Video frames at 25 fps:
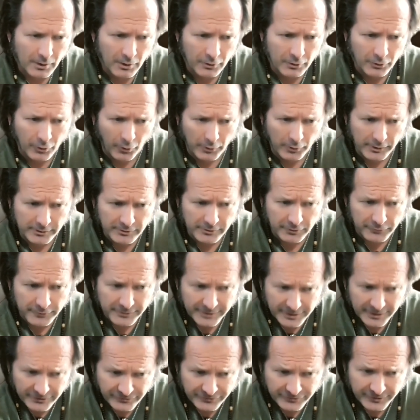According to the
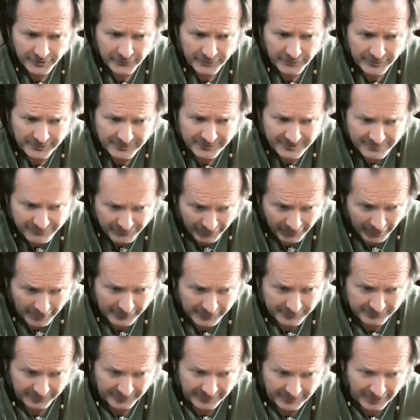dictionary,
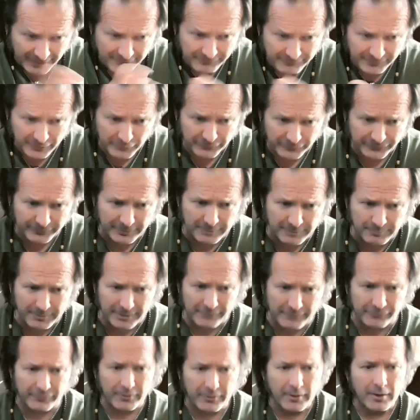divoc, D I V O C,
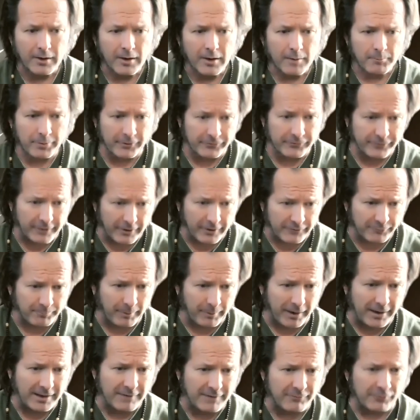means possessed
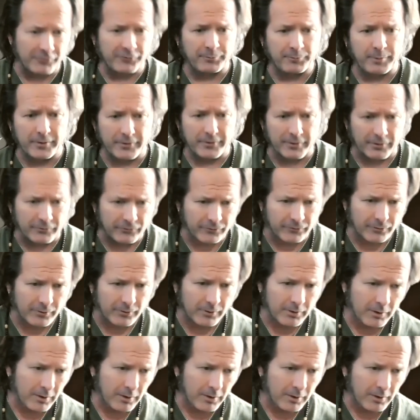by evil spirits,